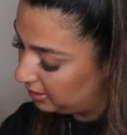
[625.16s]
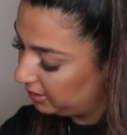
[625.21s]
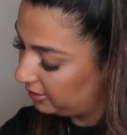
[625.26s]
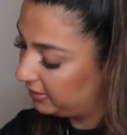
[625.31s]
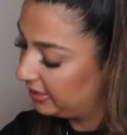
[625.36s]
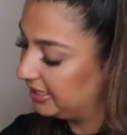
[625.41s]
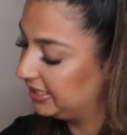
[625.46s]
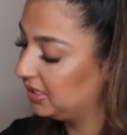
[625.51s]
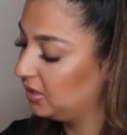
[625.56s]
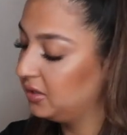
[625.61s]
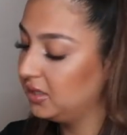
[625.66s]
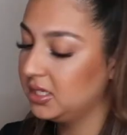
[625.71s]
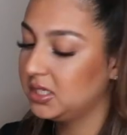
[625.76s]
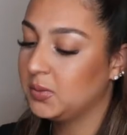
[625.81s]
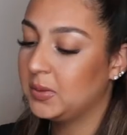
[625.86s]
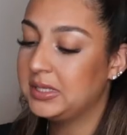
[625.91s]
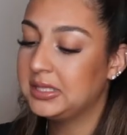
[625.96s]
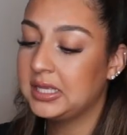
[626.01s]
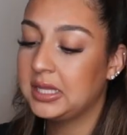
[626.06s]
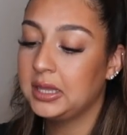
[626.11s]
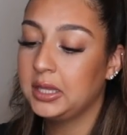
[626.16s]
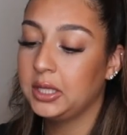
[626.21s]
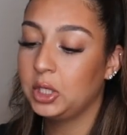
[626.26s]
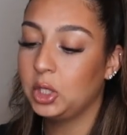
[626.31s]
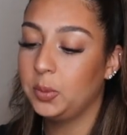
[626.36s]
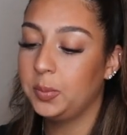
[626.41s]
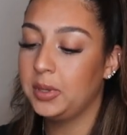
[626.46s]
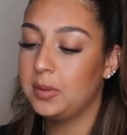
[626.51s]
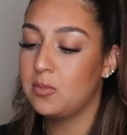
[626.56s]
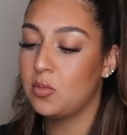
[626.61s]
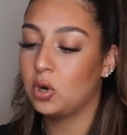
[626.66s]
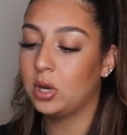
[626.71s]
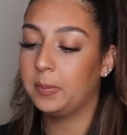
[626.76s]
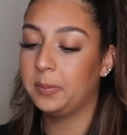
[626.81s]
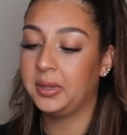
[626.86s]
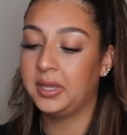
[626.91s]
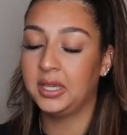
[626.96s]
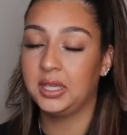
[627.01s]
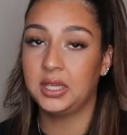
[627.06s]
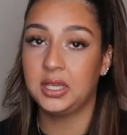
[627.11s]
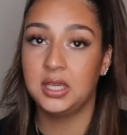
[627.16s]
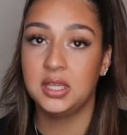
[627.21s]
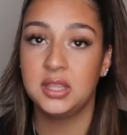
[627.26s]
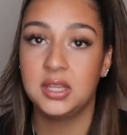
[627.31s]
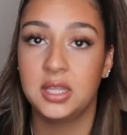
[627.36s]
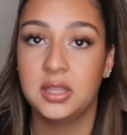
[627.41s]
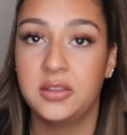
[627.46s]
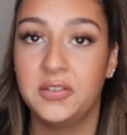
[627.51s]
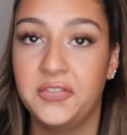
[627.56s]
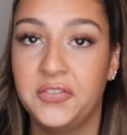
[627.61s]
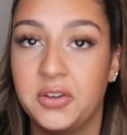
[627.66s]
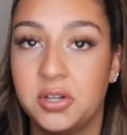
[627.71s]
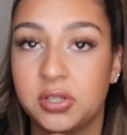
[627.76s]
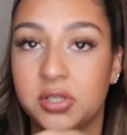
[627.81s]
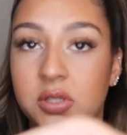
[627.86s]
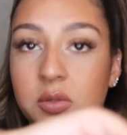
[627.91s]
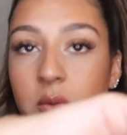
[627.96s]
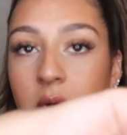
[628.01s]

Okay, so this one's a little bit more pinky than the first